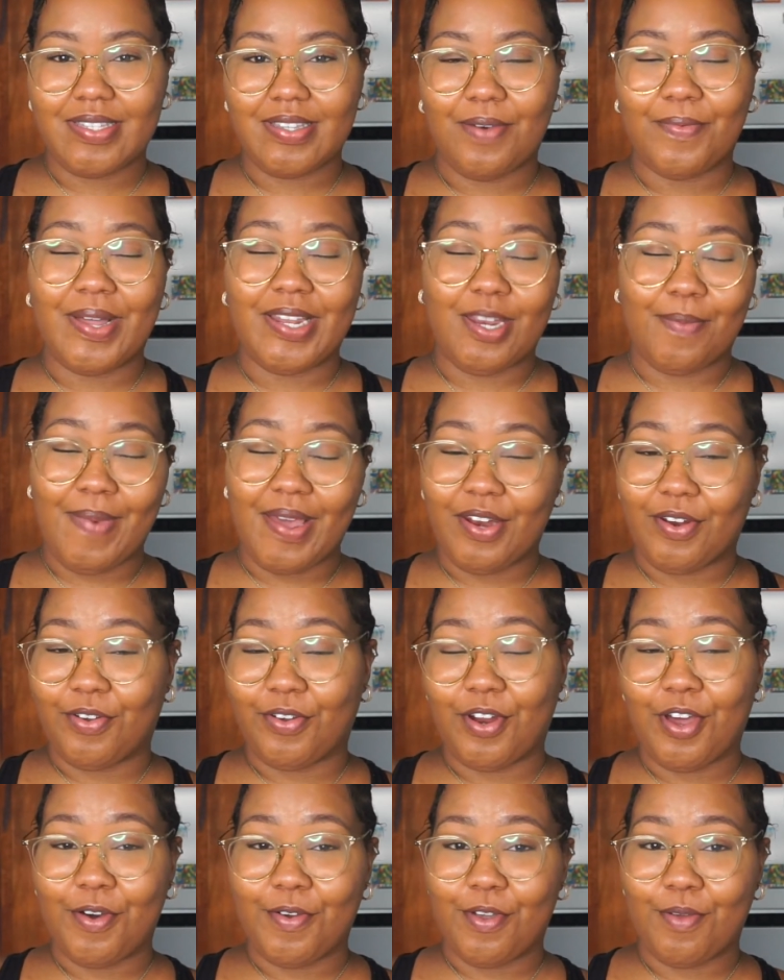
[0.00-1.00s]
well, depending on
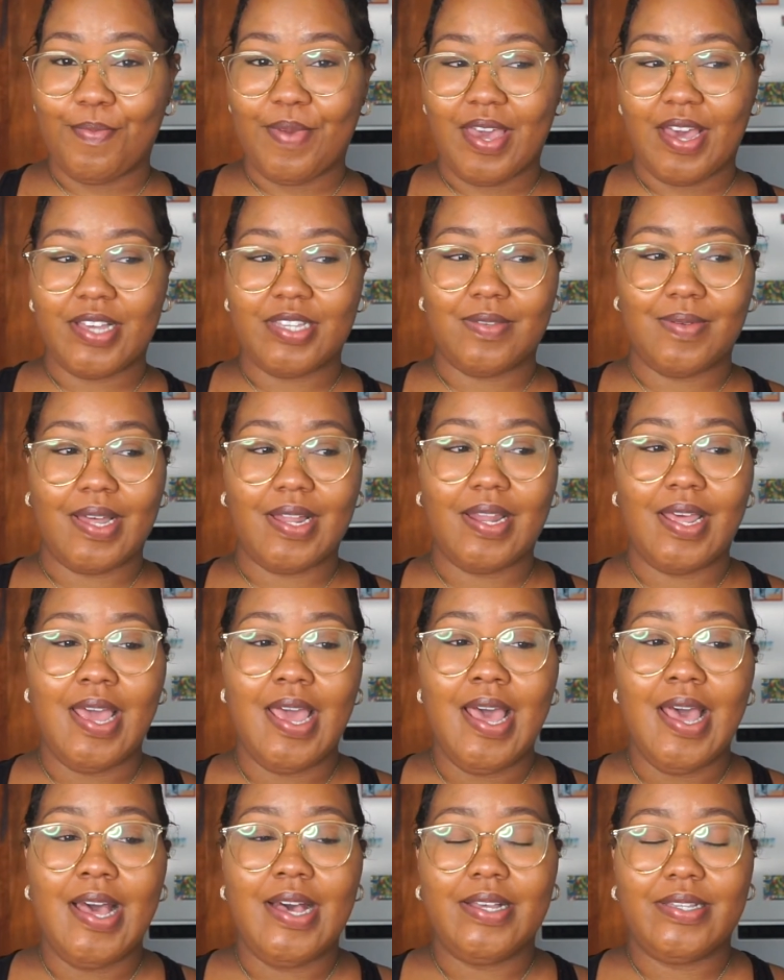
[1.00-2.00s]
how you pay as well,
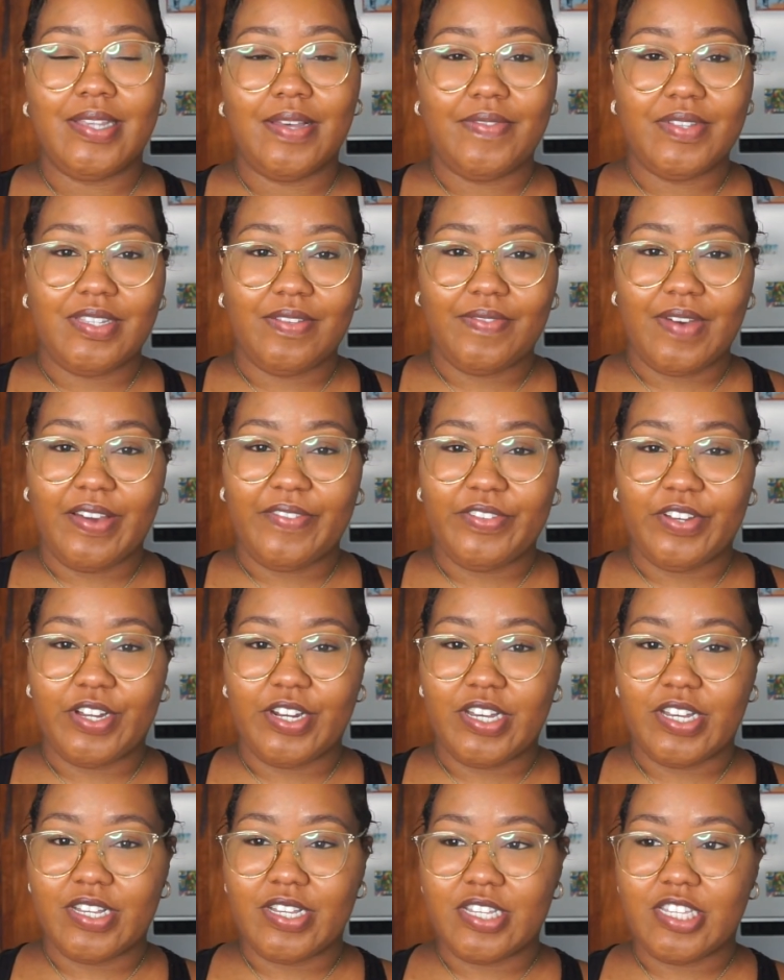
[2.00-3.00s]

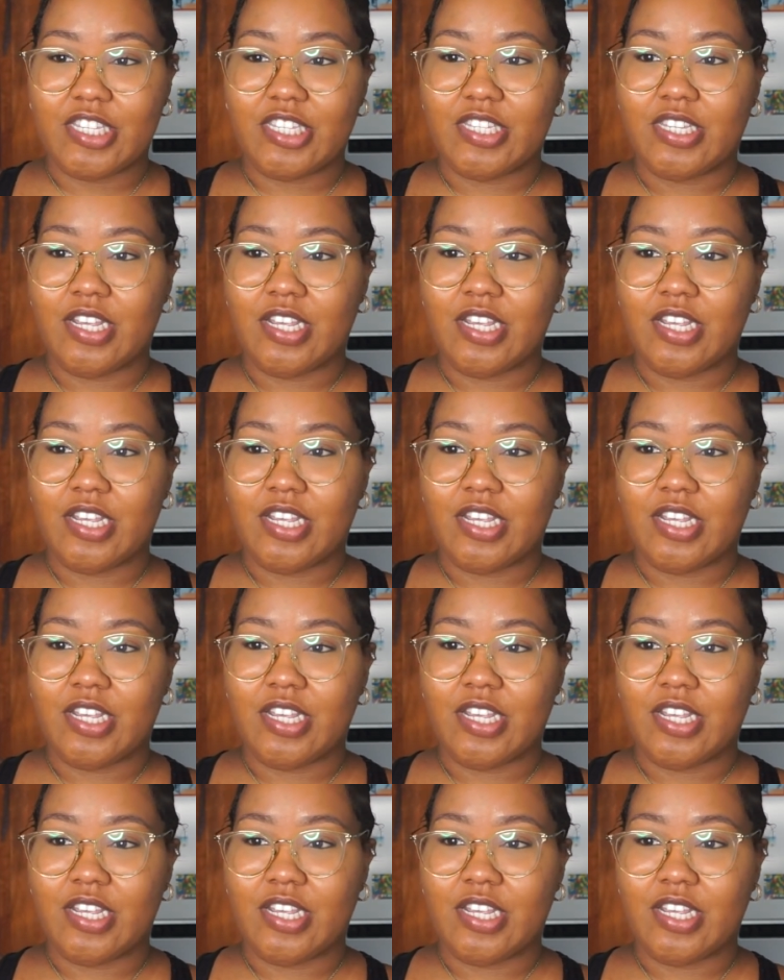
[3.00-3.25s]
$75